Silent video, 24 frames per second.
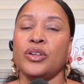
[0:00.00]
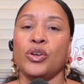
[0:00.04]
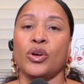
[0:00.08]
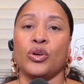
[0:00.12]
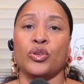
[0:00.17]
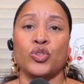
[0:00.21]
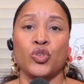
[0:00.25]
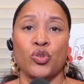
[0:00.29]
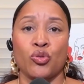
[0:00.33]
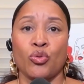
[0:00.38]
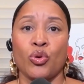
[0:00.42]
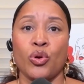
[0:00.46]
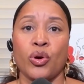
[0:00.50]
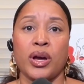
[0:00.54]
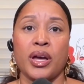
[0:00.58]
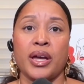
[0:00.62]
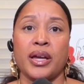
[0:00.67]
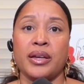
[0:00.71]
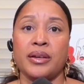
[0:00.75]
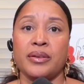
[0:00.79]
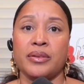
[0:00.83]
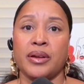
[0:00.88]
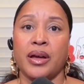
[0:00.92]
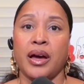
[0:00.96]

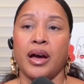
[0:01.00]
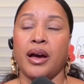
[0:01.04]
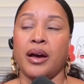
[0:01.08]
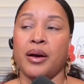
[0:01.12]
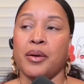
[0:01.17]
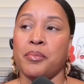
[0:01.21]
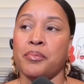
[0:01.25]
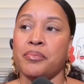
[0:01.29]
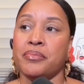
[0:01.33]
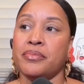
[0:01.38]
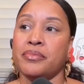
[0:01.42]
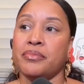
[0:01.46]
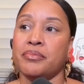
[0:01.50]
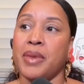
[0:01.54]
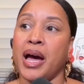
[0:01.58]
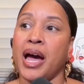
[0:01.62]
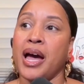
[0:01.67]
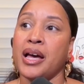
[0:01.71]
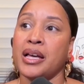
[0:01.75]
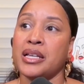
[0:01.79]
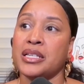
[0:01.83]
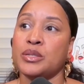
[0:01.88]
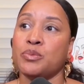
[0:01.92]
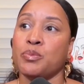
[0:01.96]
Troy, my
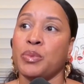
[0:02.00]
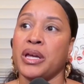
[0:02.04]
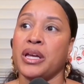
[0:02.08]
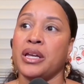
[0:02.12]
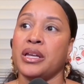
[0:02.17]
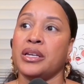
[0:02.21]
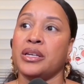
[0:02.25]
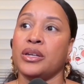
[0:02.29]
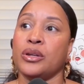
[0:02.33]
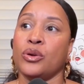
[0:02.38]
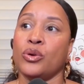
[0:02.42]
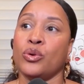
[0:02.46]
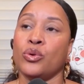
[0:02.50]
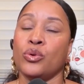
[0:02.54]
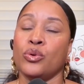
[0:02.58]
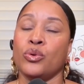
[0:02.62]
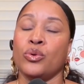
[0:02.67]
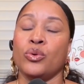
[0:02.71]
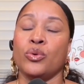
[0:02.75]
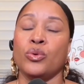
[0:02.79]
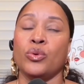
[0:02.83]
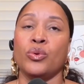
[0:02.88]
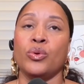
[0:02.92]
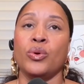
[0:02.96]
husband,
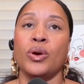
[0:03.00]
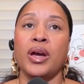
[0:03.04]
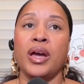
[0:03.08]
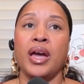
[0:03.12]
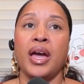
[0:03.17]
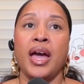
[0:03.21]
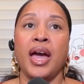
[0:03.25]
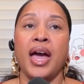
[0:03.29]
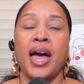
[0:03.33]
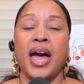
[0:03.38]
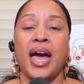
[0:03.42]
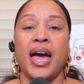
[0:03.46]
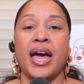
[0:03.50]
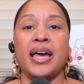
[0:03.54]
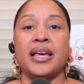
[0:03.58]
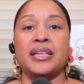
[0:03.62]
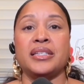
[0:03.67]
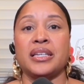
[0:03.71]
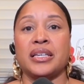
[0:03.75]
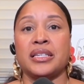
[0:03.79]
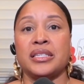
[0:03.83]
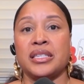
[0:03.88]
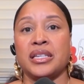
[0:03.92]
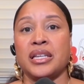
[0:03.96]
who has
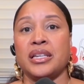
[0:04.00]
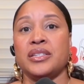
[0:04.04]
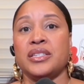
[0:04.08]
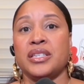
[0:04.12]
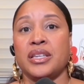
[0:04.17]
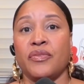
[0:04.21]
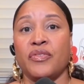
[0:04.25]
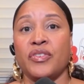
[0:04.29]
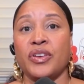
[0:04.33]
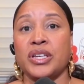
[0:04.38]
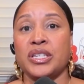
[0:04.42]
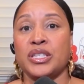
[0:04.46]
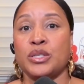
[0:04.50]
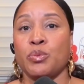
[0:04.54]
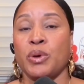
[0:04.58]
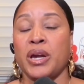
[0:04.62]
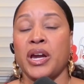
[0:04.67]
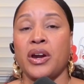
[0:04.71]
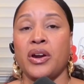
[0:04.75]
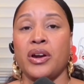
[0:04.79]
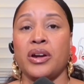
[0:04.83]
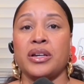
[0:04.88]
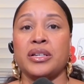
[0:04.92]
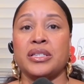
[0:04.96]
extensive
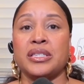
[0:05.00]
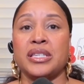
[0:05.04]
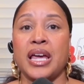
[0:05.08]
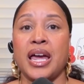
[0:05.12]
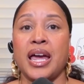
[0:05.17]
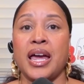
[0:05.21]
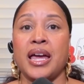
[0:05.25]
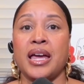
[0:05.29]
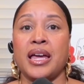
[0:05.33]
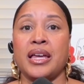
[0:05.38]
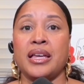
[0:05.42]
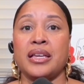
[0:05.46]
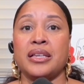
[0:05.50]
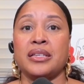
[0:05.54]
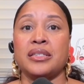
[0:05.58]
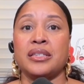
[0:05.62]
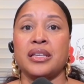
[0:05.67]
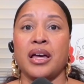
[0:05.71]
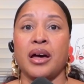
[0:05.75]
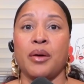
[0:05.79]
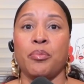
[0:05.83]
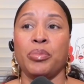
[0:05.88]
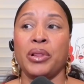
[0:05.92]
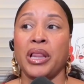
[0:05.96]
experience as
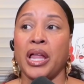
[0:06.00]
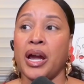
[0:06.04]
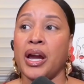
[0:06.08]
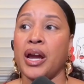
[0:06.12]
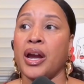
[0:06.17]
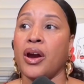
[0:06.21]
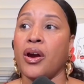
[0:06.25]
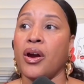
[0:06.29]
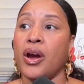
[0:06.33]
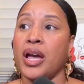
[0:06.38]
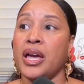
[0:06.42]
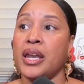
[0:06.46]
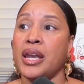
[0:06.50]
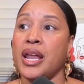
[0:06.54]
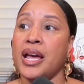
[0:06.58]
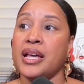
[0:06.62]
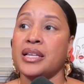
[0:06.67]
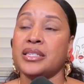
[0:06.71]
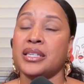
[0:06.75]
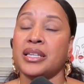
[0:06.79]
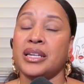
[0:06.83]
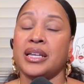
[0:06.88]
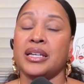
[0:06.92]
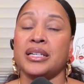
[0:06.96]
a player and
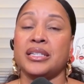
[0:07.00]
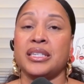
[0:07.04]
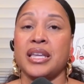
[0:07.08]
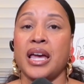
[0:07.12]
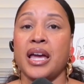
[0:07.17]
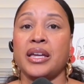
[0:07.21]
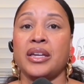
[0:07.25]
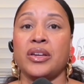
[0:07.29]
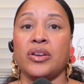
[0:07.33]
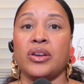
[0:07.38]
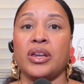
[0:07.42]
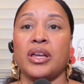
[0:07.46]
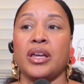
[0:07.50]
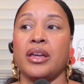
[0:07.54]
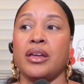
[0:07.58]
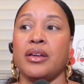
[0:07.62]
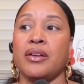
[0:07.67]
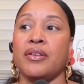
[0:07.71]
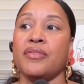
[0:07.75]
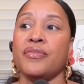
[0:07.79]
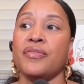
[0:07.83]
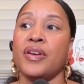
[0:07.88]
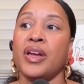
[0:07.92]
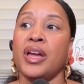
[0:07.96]
as an
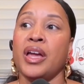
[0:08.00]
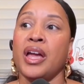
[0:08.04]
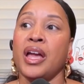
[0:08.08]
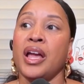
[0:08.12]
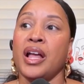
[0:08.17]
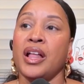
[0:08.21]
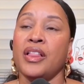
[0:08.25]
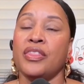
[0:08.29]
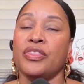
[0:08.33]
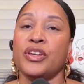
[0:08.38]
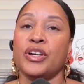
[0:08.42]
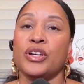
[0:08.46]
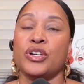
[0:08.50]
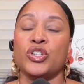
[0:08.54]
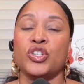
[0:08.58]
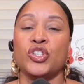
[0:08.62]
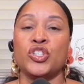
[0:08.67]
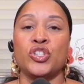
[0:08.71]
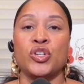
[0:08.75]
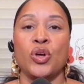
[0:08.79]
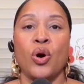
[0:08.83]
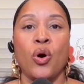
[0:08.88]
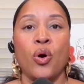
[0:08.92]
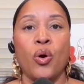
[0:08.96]
executive, there's
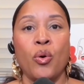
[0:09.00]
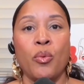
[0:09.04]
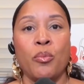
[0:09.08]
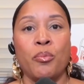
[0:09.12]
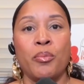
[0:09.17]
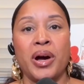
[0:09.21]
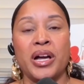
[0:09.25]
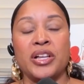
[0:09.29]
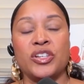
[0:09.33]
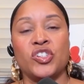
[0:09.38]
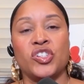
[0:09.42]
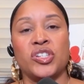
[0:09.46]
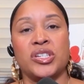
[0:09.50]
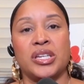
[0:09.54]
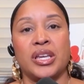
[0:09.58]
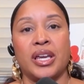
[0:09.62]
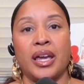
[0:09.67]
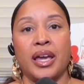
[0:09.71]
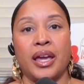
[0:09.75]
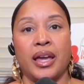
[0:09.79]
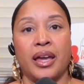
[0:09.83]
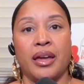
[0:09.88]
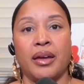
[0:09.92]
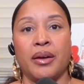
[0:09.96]
so much to
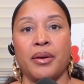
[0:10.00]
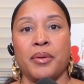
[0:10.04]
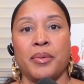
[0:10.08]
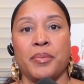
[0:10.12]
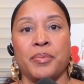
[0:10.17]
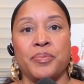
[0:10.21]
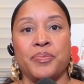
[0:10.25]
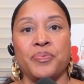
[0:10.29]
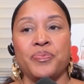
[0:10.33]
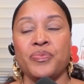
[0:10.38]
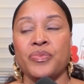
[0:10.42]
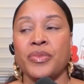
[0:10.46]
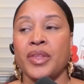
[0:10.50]
him